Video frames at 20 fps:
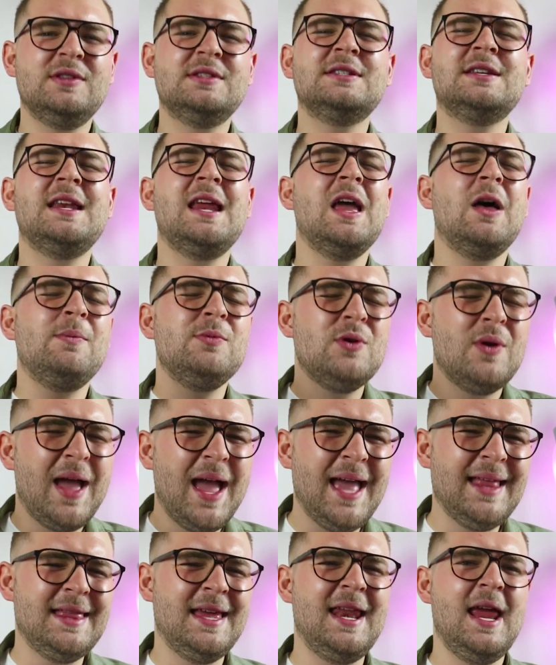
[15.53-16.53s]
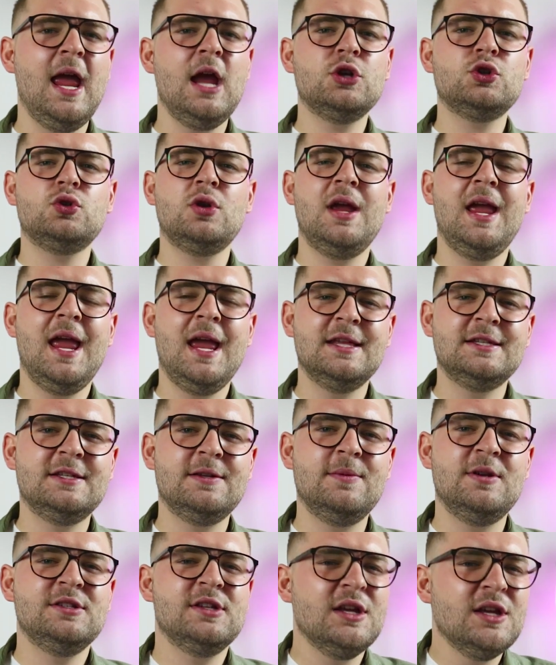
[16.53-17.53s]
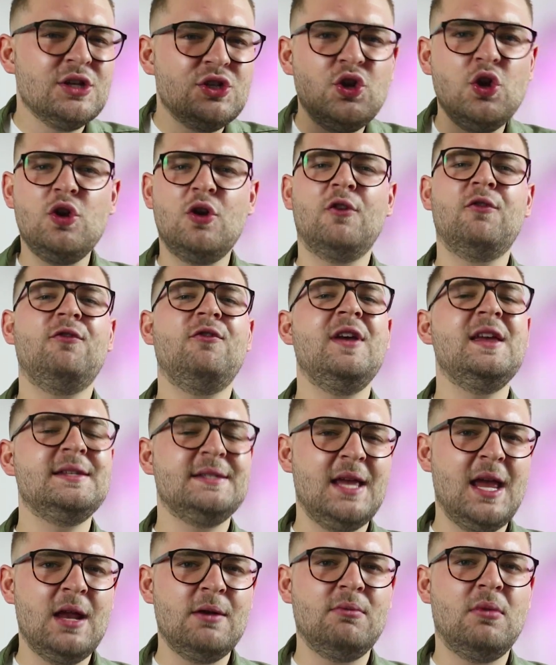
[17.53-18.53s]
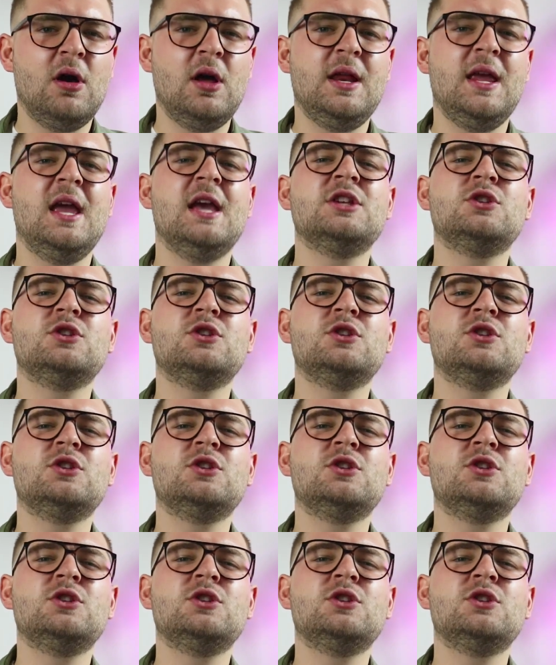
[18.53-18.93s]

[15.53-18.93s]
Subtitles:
This is going to help you add that extra handsomeness to your face and body,